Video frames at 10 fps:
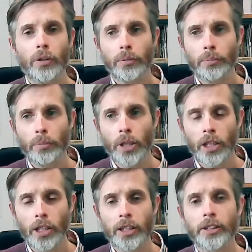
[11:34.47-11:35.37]

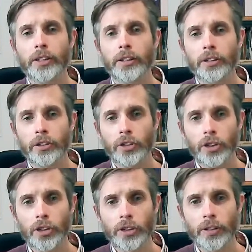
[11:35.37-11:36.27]
1,
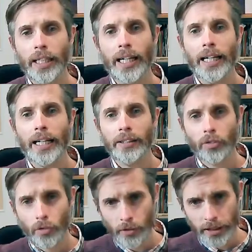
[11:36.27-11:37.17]
2,
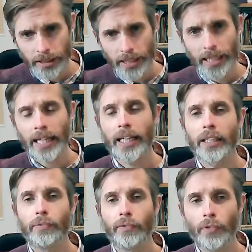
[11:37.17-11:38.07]
and 3,
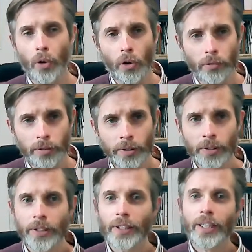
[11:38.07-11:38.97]
and 4.
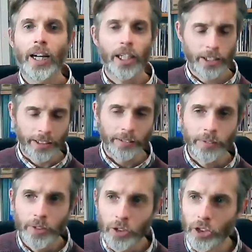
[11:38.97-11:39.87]
Okay,
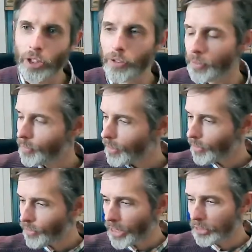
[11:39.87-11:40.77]
so
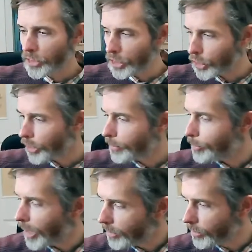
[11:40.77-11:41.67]
that's the strumming
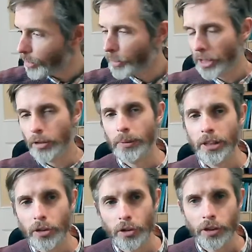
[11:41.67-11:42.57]
pattern that we're going to be
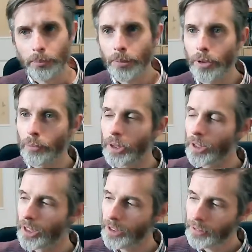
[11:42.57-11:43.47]
using predominantly